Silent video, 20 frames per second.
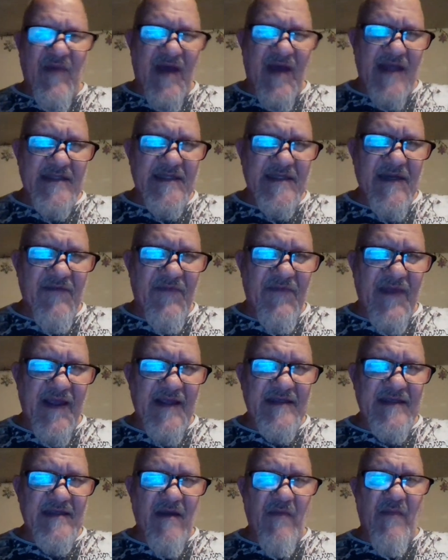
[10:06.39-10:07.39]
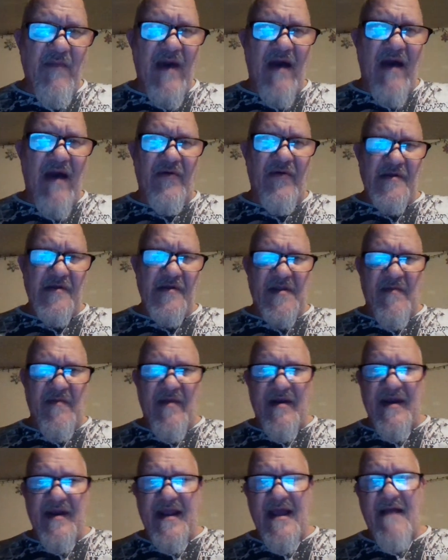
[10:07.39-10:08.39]
positive things about Rosa
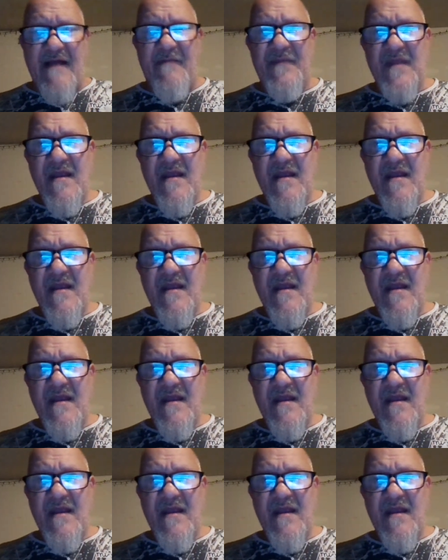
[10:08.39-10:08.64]
Maria,